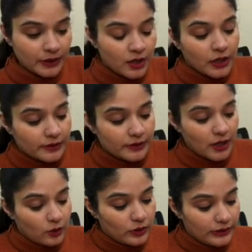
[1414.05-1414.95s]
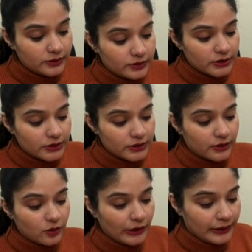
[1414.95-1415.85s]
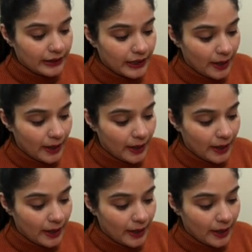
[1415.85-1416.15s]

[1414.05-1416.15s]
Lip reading: Now let's take a quick recap.